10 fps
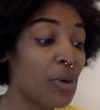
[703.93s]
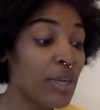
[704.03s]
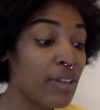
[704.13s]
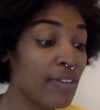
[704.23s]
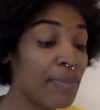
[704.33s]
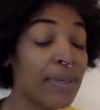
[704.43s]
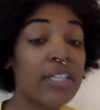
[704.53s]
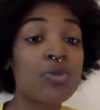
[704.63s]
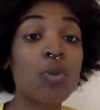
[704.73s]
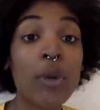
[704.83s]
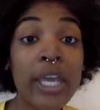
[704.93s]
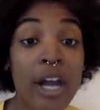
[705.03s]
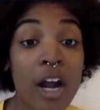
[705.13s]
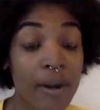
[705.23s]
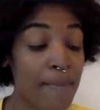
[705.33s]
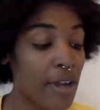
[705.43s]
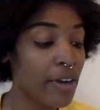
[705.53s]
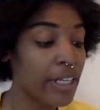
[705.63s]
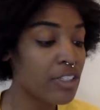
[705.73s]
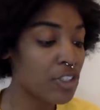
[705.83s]
even because we are
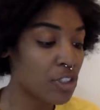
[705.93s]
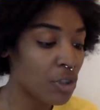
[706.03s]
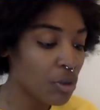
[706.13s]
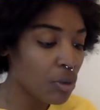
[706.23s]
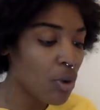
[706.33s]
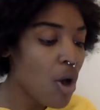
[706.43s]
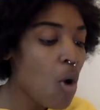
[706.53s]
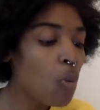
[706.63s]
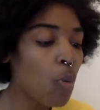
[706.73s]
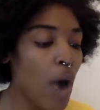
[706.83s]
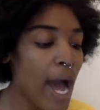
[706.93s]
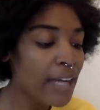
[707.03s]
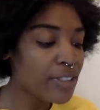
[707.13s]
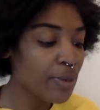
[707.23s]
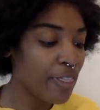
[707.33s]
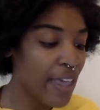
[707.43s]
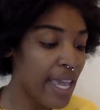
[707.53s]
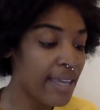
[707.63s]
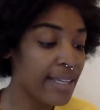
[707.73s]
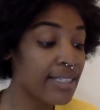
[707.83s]
Americans too why do they
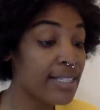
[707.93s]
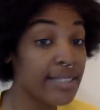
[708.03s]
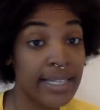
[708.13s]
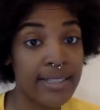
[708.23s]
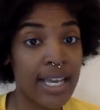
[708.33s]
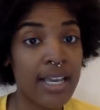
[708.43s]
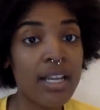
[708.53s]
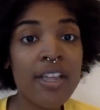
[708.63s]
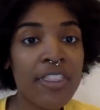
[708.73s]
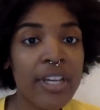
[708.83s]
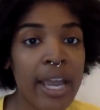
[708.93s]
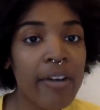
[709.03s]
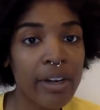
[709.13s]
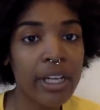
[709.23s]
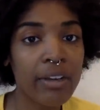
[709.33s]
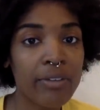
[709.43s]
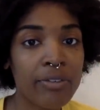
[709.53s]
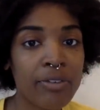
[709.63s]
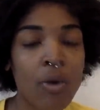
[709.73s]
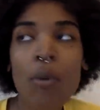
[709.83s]
get to dictate the narrative?
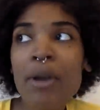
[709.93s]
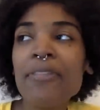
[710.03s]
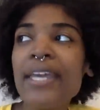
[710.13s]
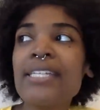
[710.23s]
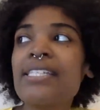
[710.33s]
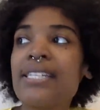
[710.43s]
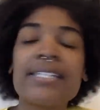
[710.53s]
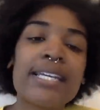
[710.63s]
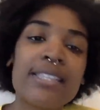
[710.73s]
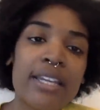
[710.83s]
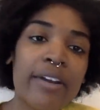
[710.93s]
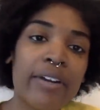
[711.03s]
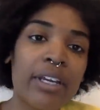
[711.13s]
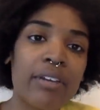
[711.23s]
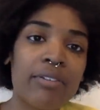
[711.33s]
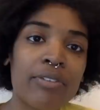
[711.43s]
Why do they get to dictate the narrative?